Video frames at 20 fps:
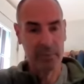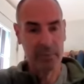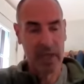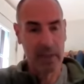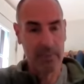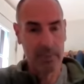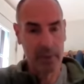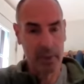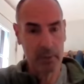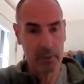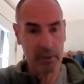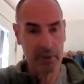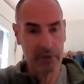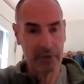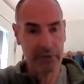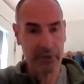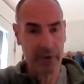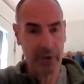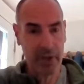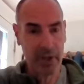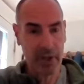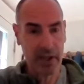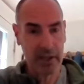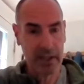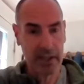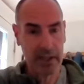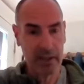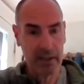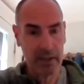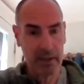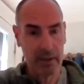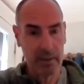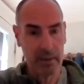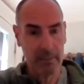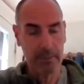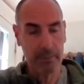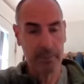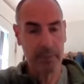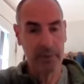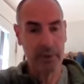tape aluminum foil on it,
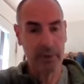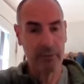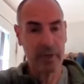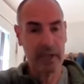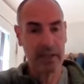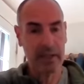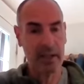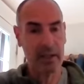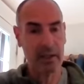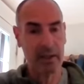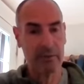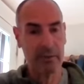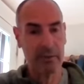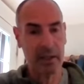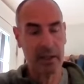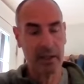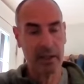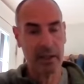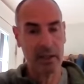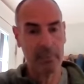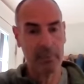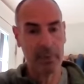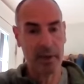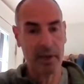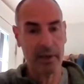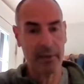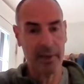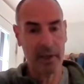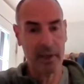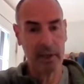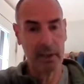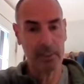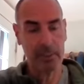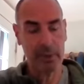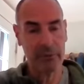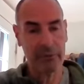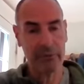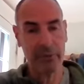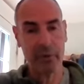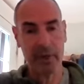put the red and the green clip on the
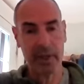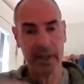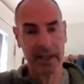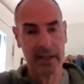aluminum foil,